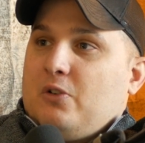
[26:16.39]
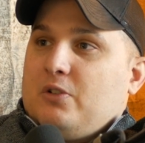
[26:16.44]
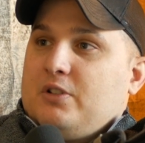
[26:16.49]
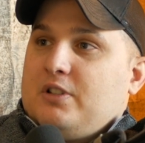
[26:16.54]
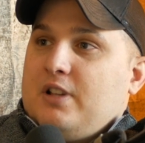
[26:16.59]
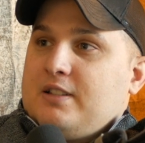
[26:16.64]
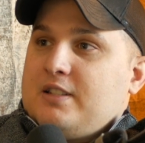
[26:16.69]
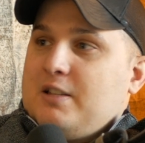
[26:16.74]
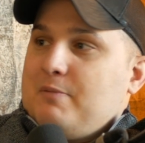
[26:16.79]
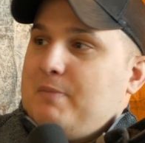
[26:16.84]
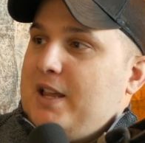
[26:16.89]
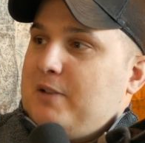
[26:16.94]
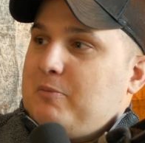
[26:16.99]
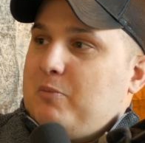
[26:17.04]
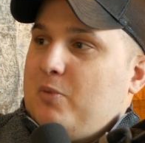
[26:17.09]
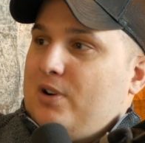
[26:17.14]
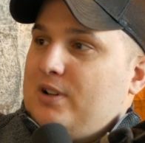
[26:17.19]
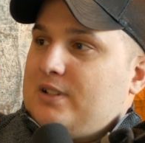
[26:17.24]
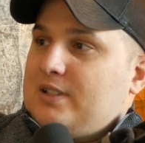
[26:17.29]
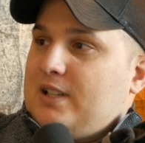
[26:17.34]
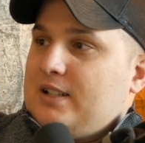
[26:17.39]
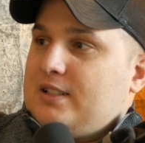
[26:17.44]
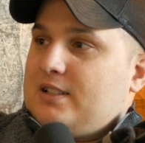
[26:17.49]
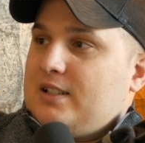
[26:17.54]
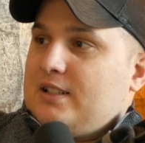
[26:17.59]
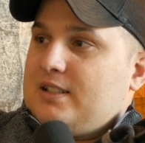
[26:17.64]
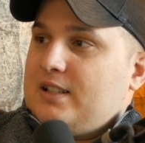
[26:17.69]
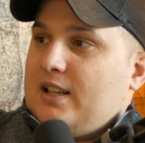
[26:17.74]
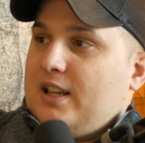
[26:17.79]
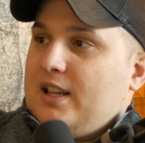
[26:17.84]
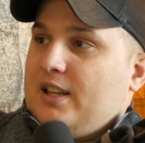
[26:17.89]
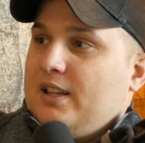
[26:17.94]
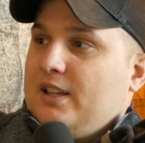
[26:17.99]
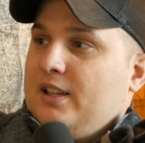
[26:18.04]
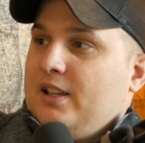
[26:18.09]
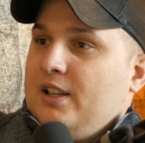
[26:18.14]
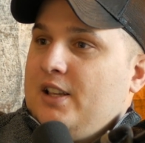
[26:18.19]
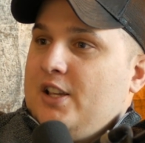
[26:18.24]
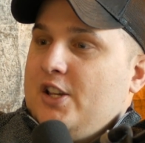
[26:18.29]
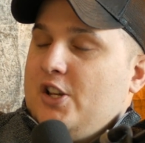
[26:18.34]
does it make more sense to say,
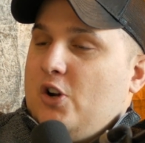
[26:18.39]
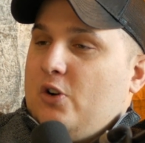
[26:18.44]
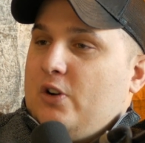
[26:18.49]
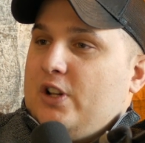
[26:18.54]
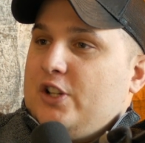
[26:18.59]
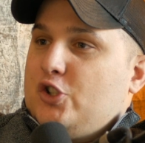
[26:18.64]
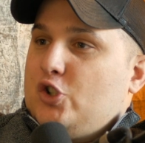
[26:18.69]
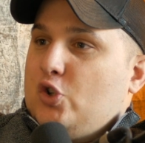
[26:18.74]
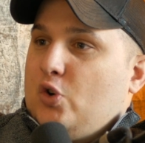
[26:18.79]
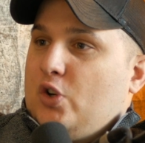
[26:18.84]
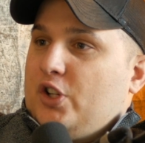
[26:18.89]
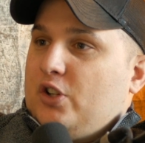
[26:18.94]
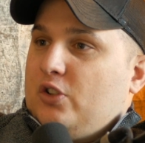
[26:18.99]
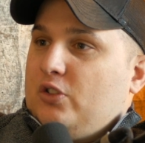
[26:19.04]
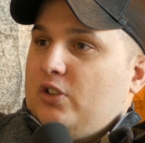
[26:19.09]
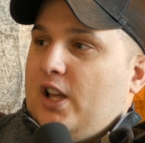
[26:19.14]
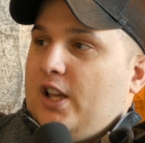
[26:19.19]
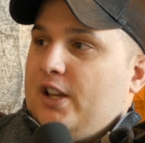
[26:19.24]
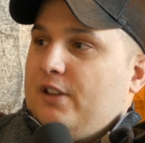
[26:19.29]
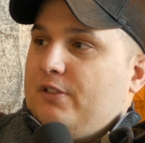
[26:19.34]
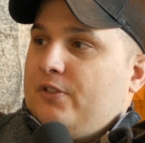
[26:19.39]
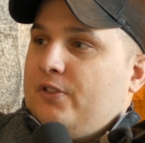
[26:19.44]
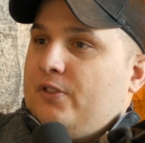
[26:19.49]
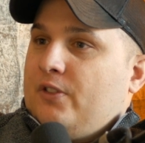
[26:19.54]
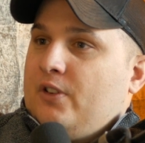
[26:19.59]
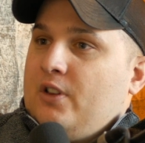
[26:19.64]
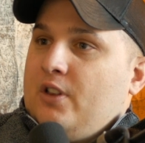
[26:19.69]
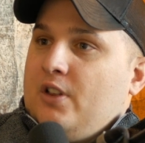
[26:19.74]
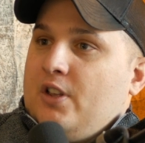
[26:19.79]
enjoy your life,